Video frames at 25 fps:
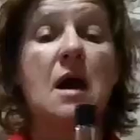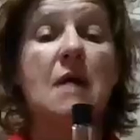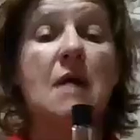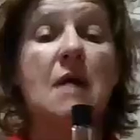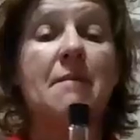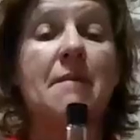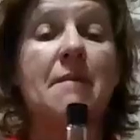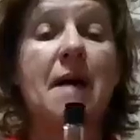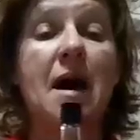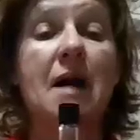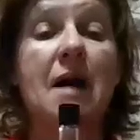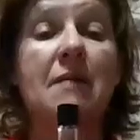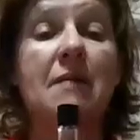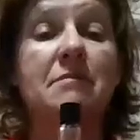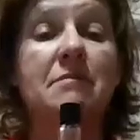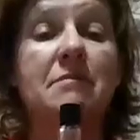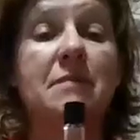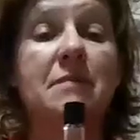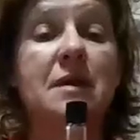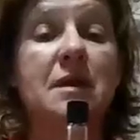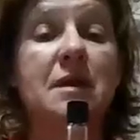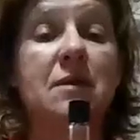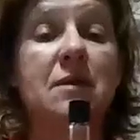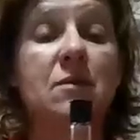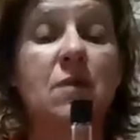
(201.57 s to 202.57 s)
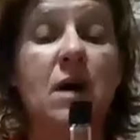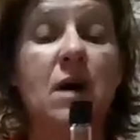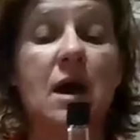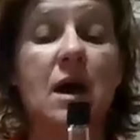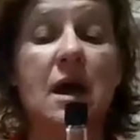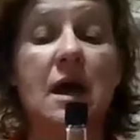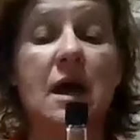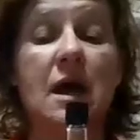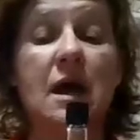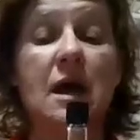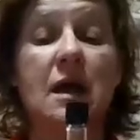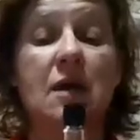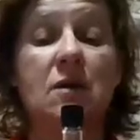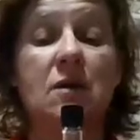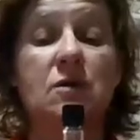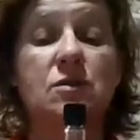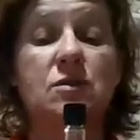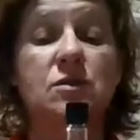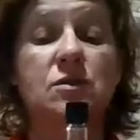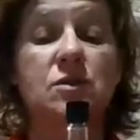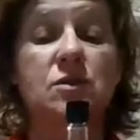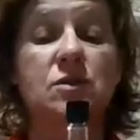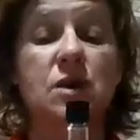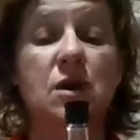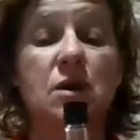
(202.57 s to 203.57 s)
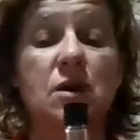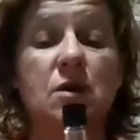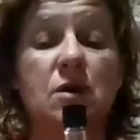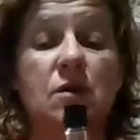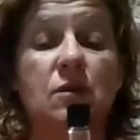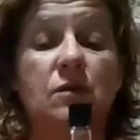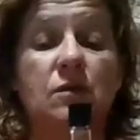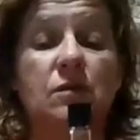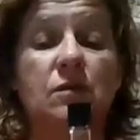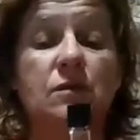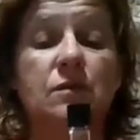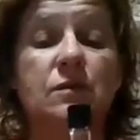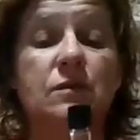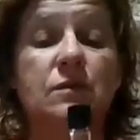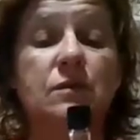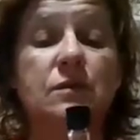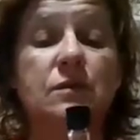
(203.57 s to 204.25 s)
about midway or so.